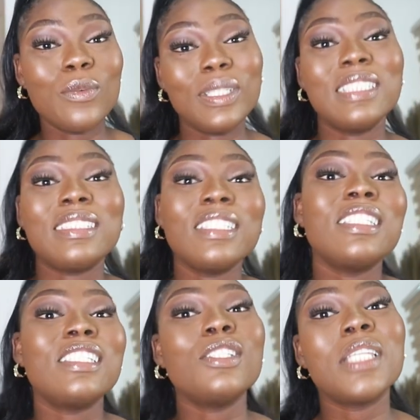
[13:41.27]
which is
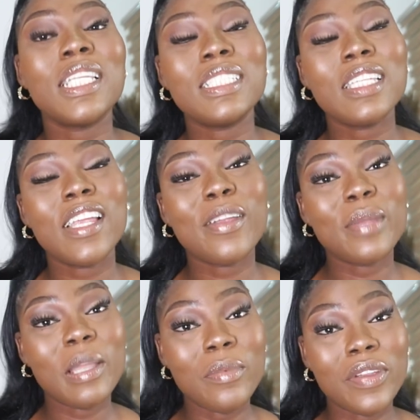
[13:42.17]
in the United
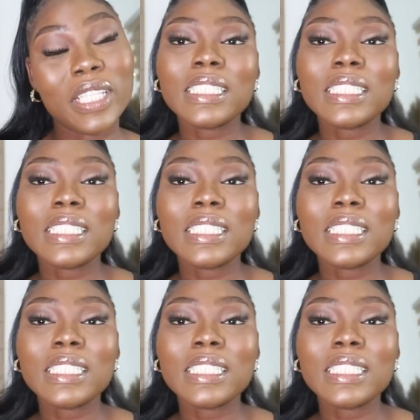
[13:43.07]
Arab Emirates.